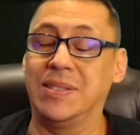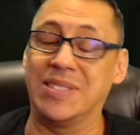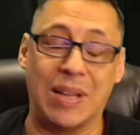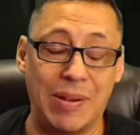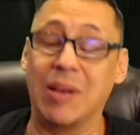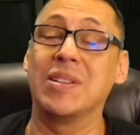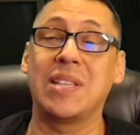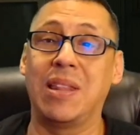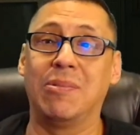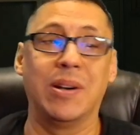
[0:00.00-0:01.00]
I'm not going to
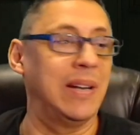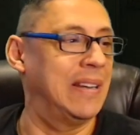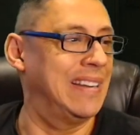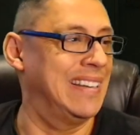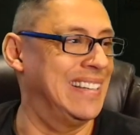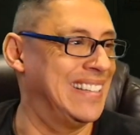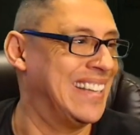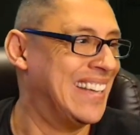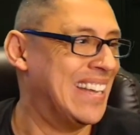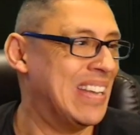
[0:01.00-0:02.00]
say the word.
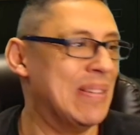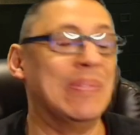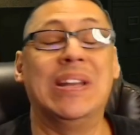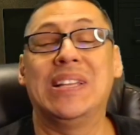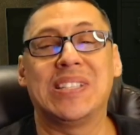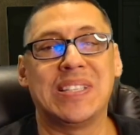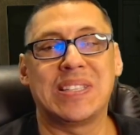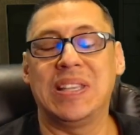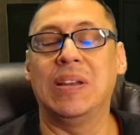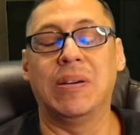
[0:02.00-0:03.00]
But it just,
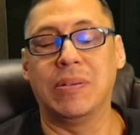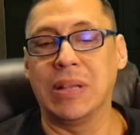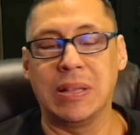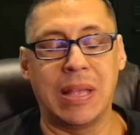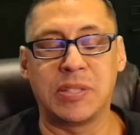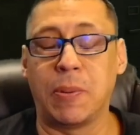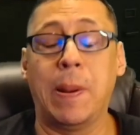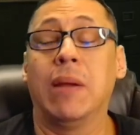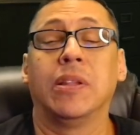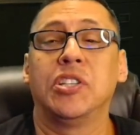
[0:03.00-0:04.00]
it's
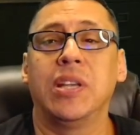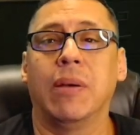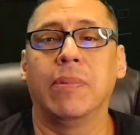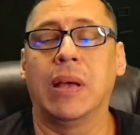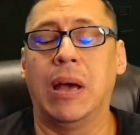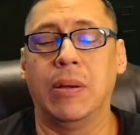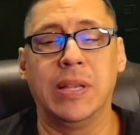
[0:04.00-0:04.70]
repairing the ship. He